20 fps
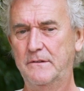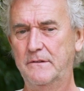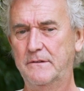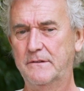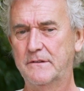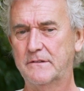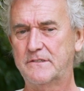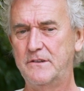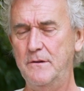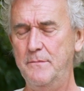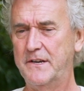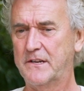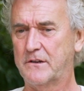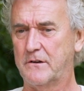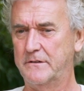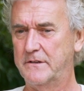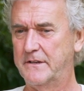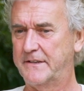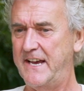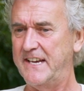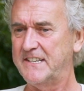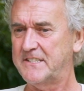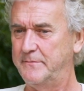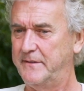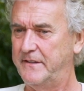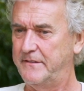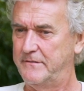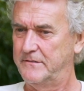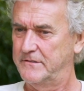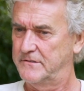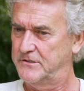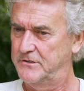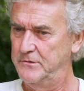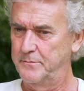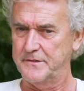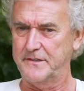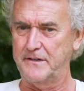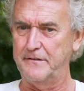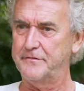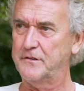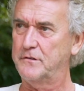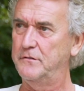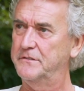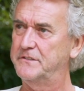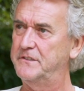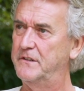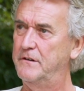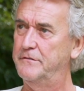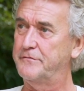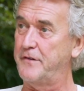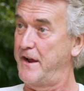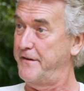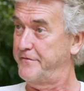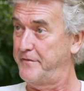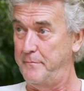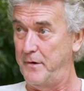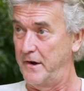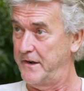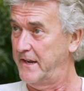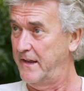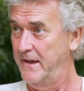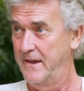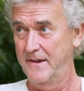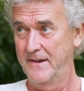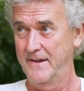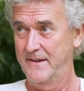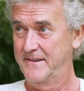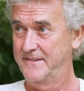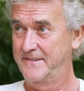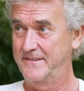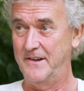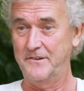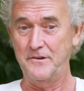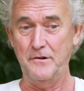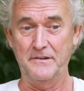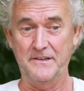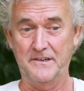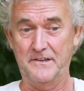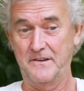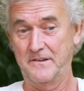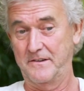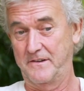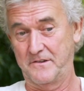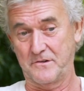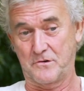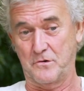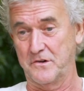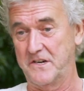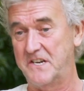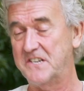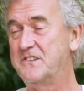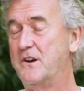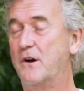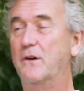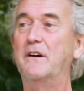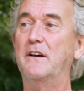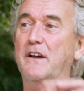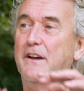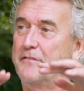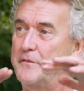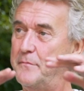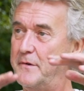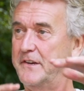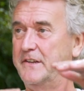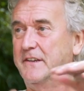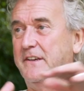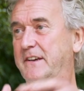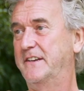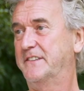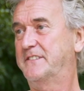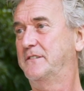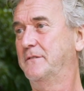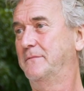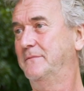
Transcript: there's so many, it has to be super difficult, for everybody. Not only the cornets, no, everybody has